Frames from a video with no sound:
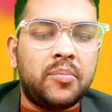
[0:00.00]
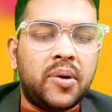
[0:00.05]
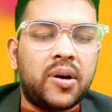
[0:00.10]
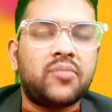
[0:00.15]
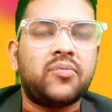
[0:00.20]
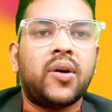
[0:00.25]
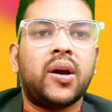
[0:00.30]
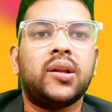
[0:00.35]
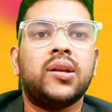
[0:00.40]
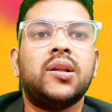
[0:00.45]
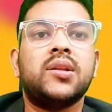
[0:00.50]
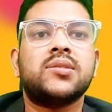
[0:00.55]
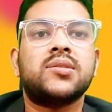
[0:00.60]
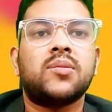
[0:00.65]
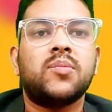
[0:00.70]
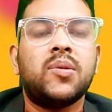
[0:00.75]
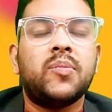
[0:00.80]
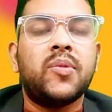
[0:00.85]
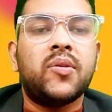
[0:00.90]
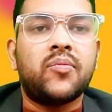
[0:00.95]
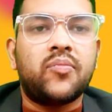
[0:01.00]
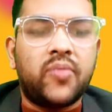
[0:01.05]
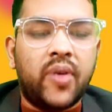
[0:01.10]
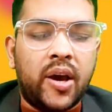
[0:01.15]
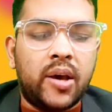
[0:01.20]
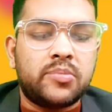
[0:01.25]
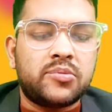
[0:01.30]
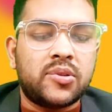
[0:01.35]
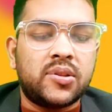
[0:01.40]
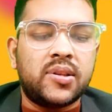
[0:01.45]
but final answer will be
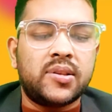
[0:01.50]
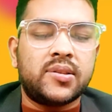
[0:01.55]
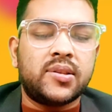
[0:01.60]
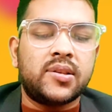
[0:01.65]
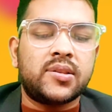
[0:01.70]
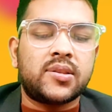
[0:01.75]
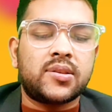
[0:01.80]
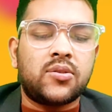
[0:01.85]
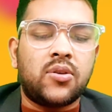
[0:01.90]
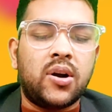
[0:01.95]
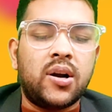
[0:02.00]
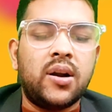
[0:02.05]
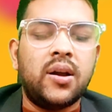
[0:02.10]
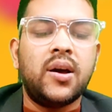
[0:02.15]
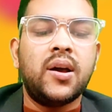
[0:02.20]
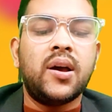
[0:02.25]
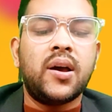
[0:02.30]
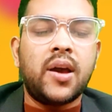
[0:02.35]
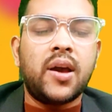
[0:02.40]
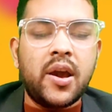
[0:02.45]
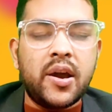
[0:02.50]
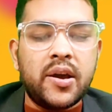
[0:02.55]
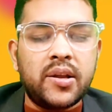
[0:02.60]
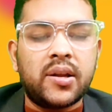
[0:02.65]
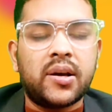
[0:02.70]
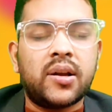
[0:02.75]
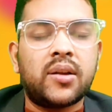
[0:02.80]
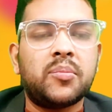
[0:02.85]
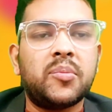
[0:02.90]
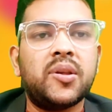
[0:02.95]
5. So this is called
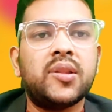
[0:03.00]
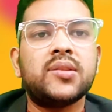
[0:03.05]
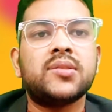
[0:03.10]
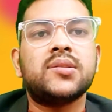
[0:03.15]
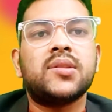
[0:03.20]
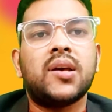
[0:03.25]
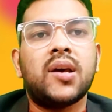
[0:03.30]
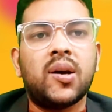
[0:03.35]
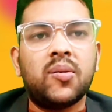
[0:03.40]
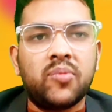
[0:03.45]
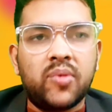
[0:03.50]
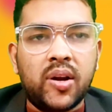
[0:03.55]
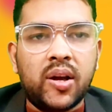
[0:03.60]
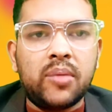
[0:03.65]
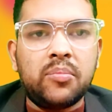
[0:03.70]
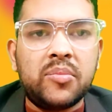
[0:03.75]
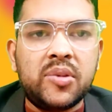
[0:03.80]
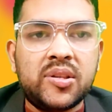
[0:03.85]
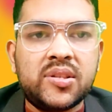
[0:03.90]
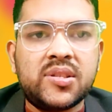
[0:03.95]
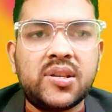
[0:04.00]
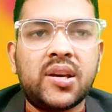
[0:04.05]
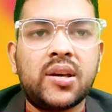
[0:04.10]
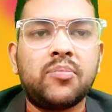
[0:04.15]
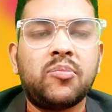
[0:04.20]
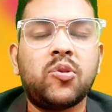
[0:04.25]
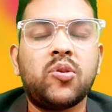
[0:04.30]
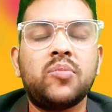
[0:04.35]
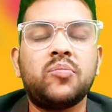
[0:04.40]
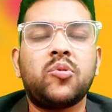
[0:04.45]
error, means they have done mistake
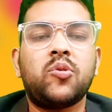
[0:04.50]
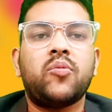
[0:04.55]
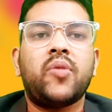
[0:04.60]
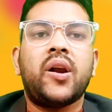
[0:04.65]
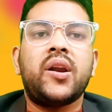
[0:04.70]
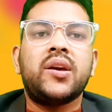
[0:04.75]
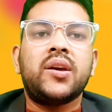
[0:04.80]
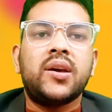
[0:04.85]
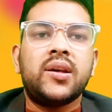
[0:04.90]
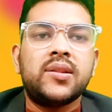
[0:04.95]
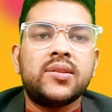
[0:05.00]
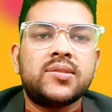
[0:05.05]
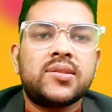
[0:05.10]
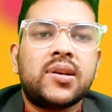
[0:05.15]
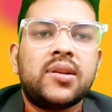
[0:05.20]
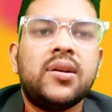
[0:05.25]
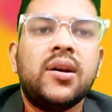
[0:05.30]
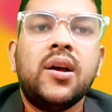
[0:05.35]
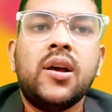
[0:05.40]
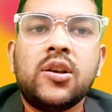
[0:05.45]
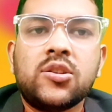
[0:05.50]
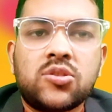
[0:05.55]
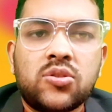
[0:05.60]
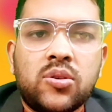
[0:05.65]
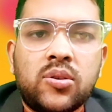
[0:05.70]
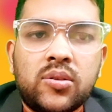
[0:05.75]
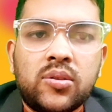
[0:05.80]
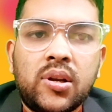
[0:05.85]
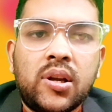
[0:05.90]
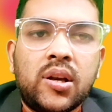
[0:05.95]
in providing answer,
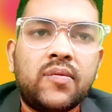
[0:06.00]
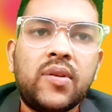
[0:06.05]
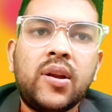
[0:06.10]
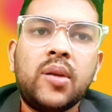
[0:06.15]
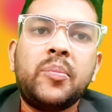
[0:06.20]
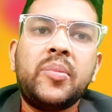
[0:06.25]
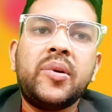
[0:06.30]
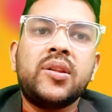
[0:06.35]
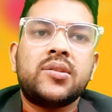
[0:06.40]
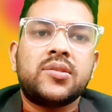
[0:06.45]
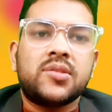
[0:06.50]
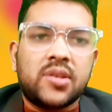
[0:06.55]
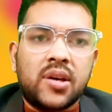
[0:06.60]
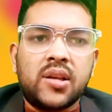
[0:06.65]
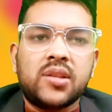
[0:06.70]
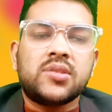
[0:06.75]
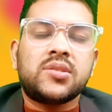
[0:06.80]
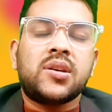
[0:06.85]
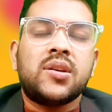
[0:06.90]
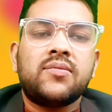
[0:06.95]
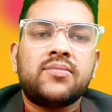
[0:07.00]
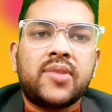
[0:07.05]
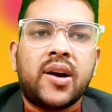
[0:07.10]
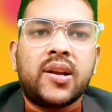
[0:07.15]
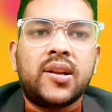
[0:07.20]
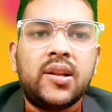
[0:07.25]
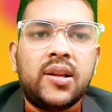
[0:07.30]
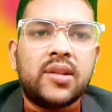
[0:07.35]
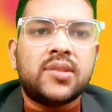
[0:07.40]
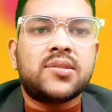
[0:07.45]
so it will be changed in
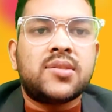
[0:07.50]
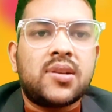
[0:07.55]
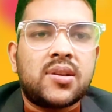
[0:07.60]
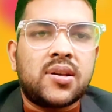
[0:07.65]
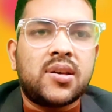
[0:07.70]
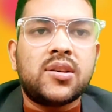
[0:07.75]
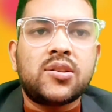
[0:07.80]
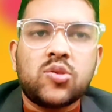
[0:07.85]
final answer key.